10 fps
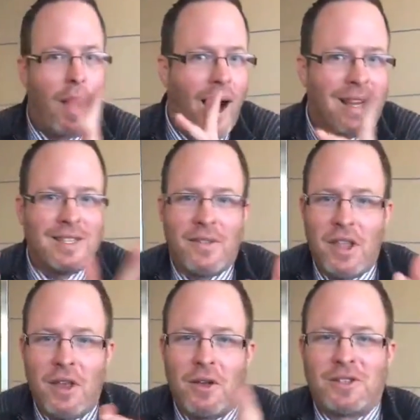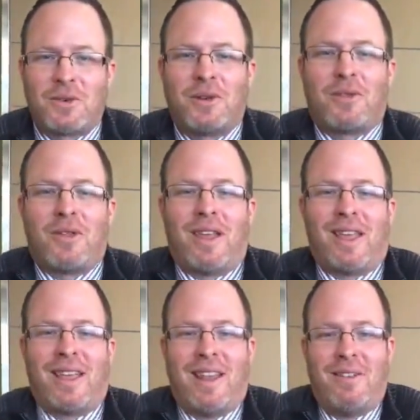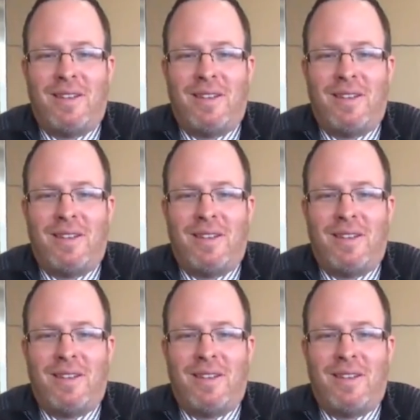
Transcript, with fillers: the minds of the yeah. youth, sort of thing. Right.